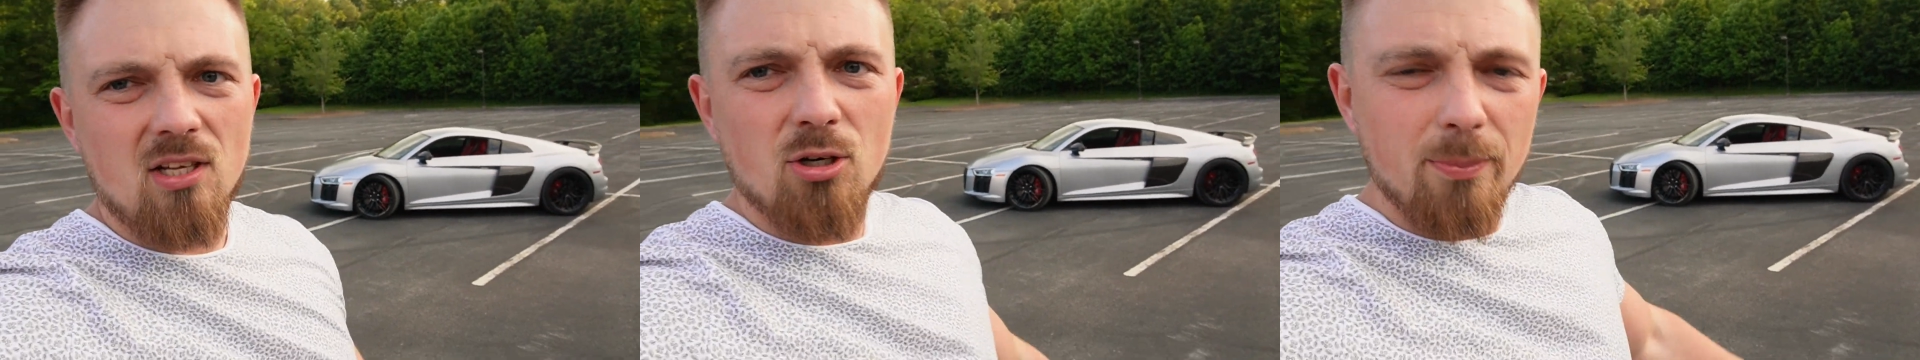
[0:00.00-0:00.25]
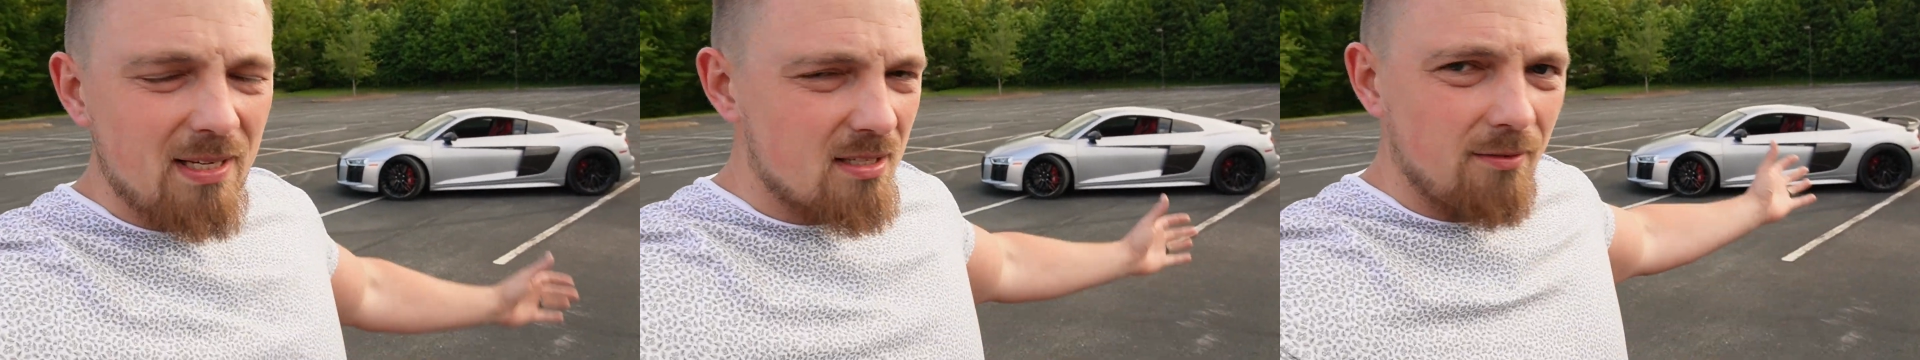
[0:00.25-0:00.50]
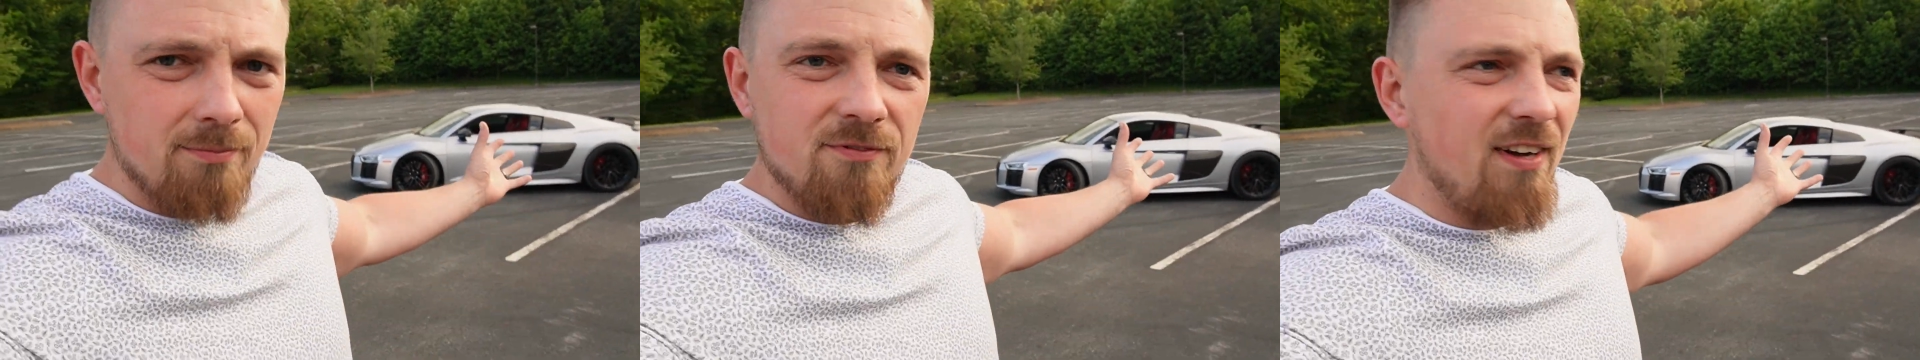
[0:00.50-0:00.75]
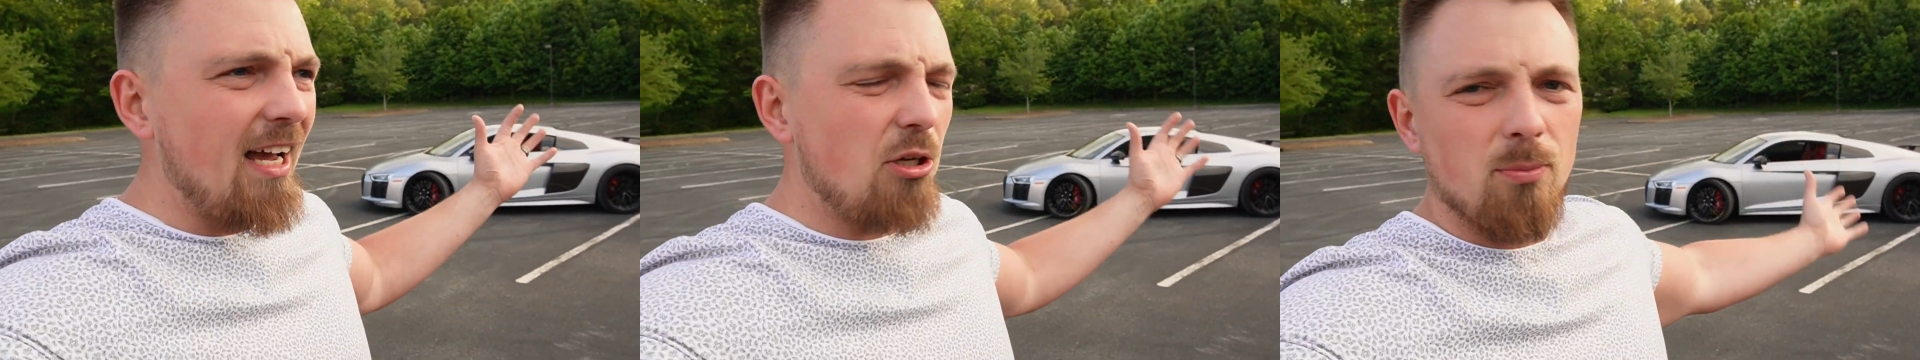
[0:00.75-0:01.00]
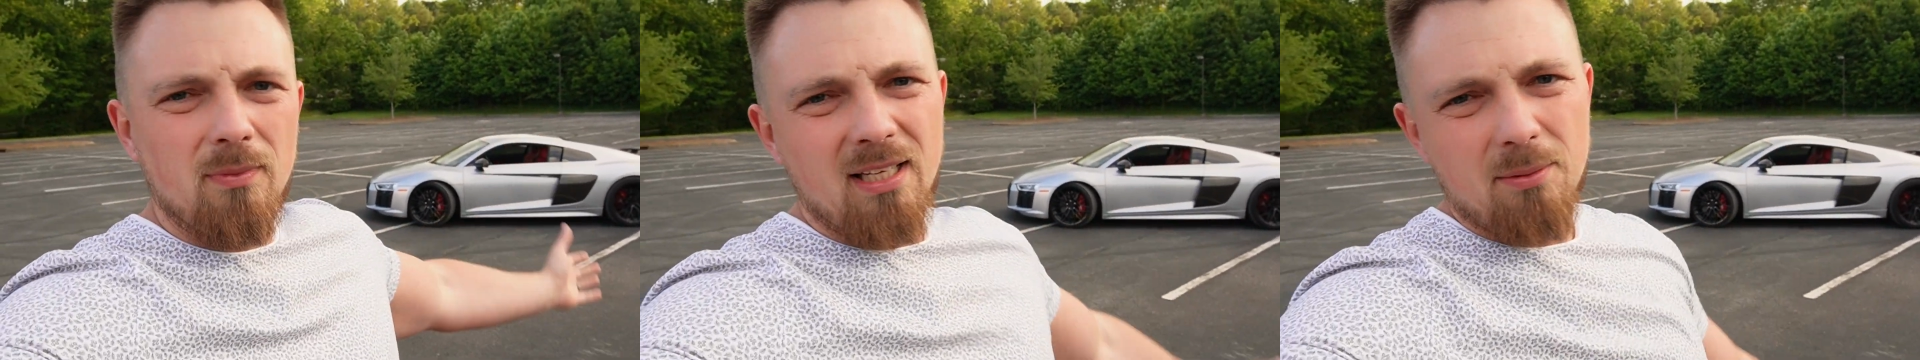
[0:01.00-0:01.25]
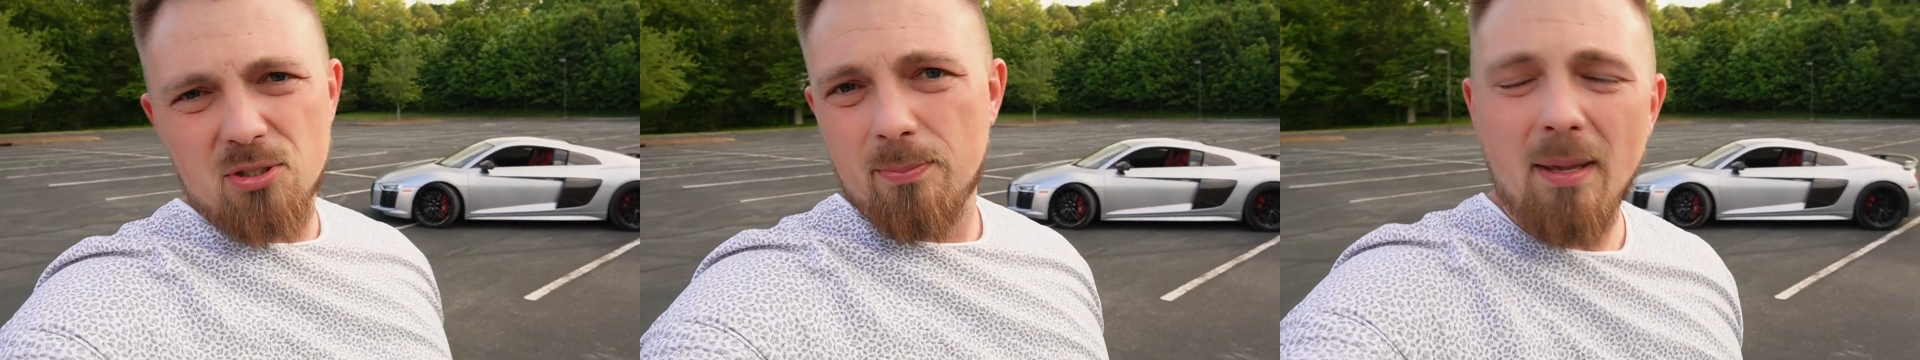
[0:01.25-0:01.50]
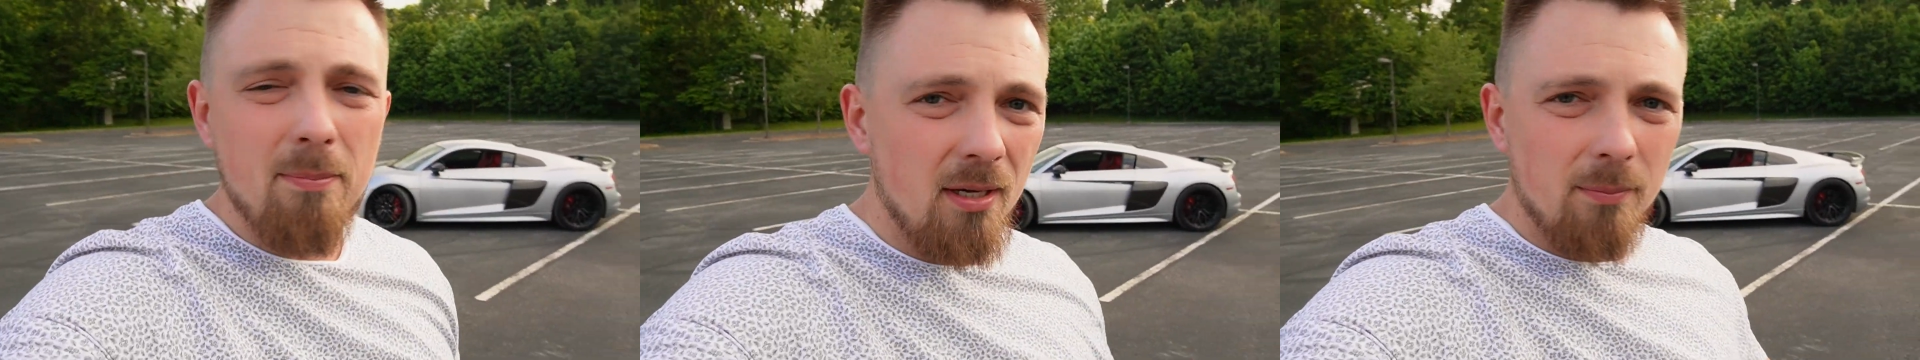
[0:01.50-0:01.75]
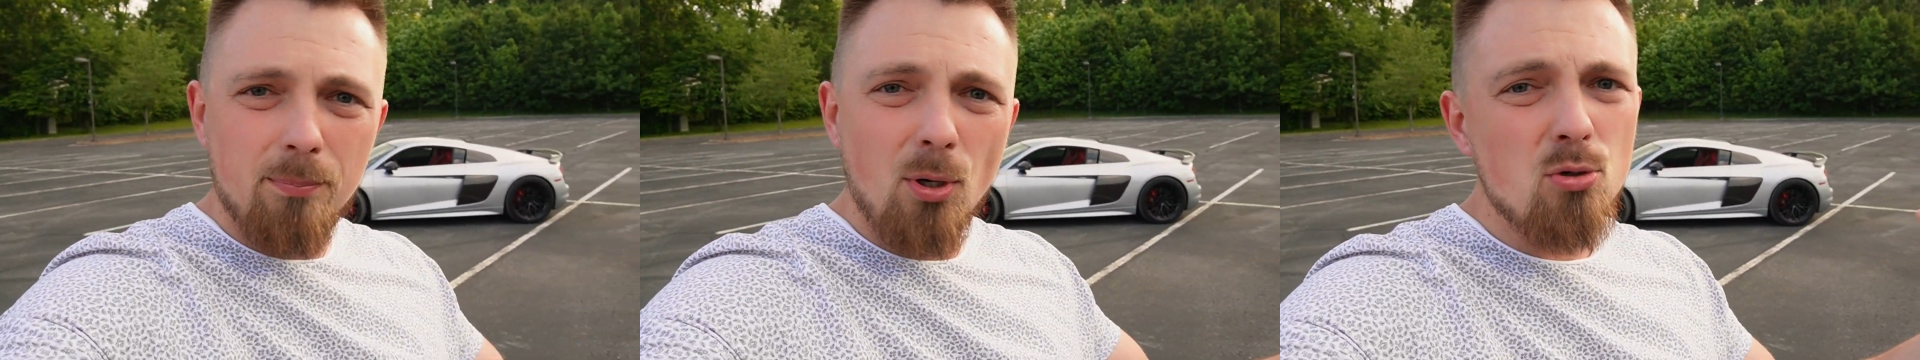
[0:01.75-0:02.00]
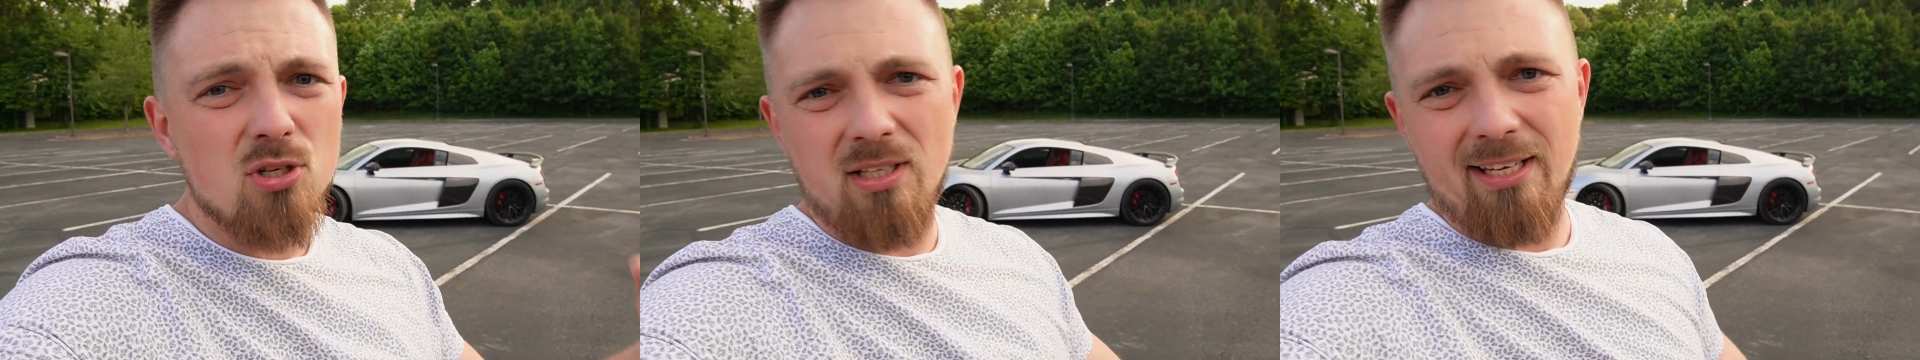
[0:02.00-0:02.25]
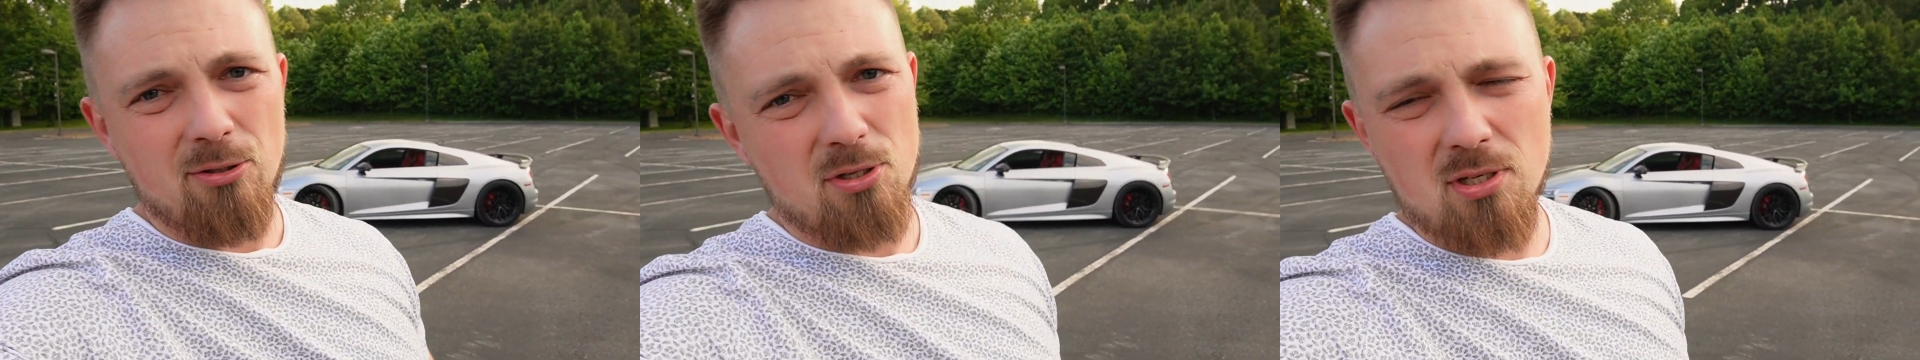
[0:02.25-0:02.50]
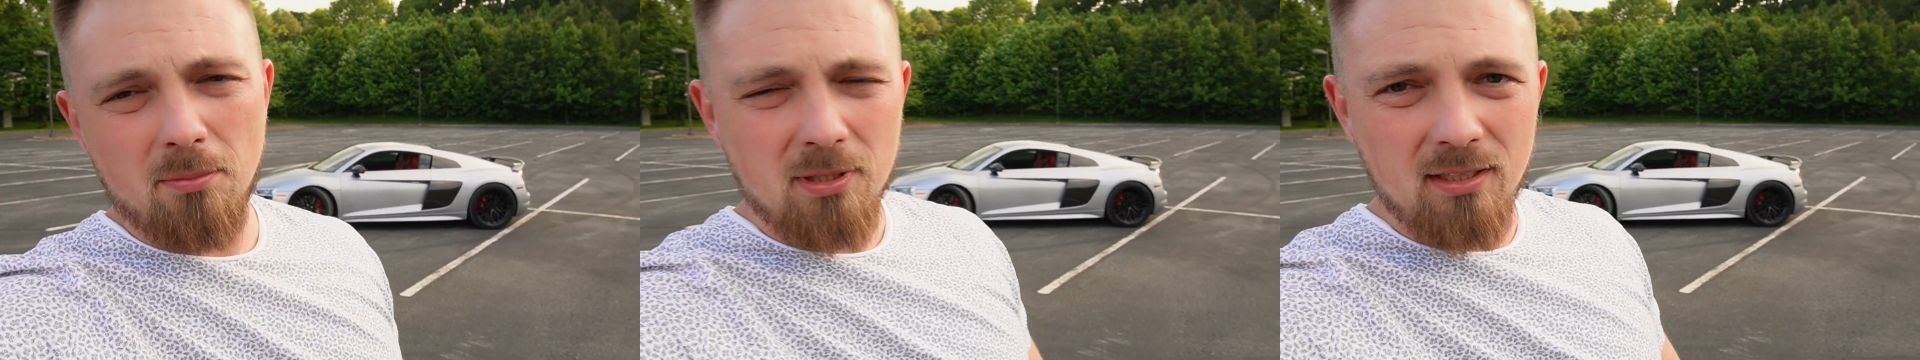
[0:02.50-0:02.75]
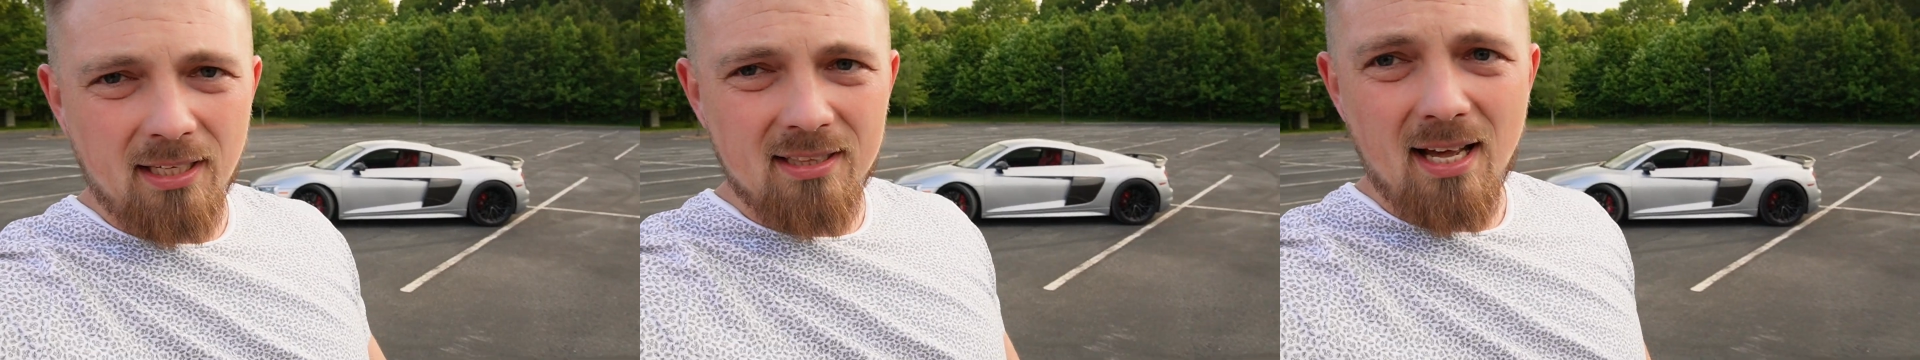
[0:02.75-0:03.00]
There could be some vacuum leaks, maybe a boost leak or something like